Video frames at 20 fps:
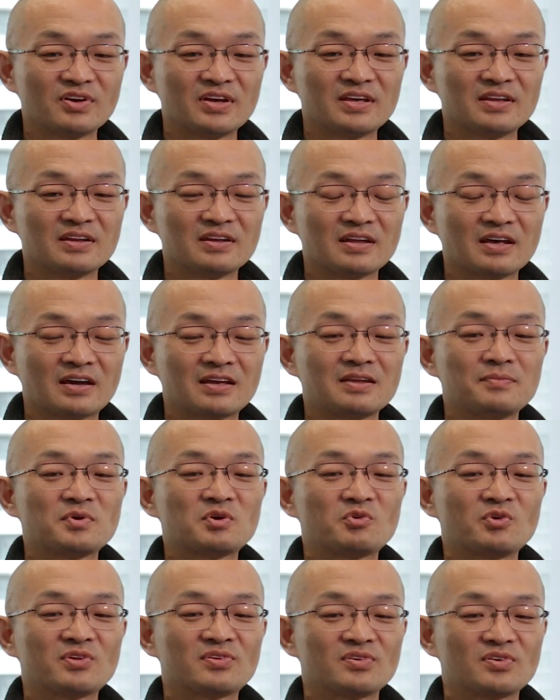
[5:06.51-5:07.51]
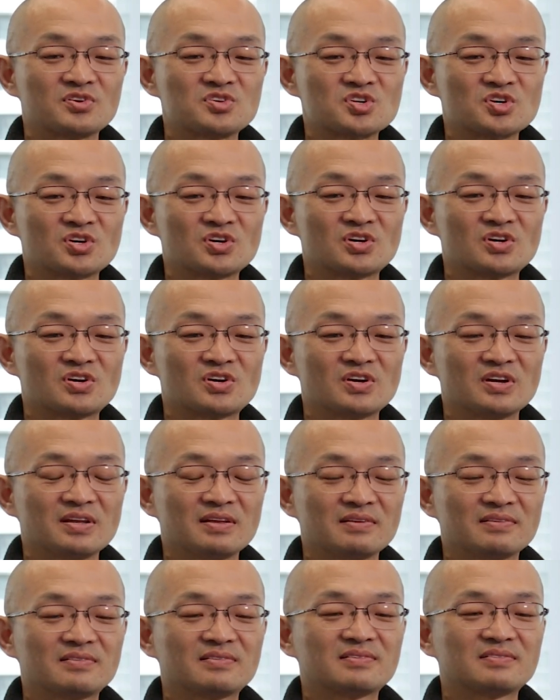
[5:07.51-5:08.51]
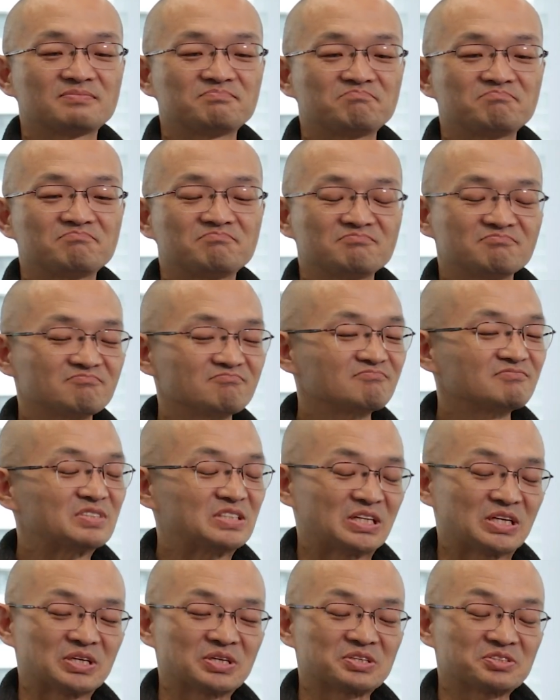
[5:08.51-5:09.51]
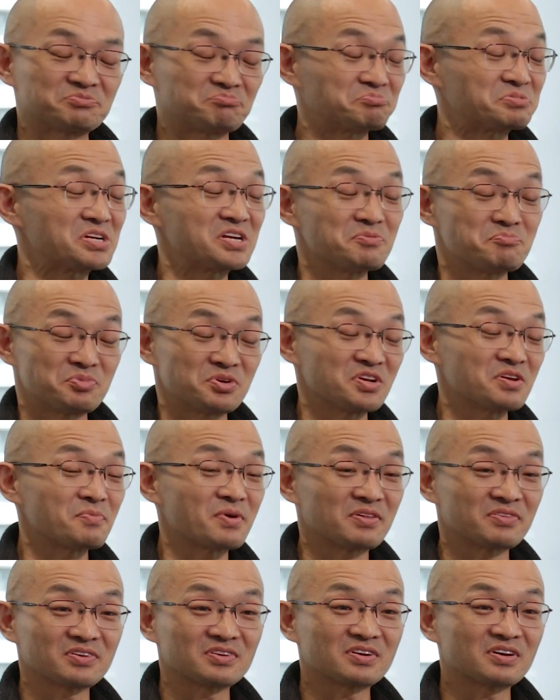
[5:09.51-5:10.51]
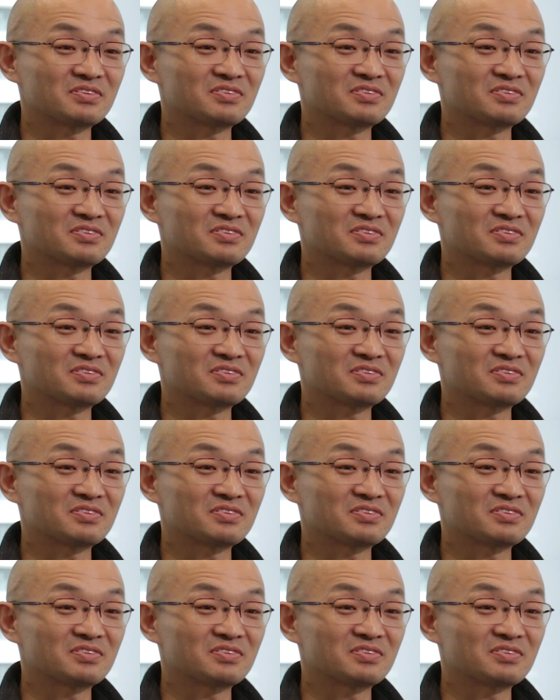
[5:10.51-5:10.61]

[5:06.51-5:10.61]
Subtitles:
an academic researcher is it's really pretty amazing.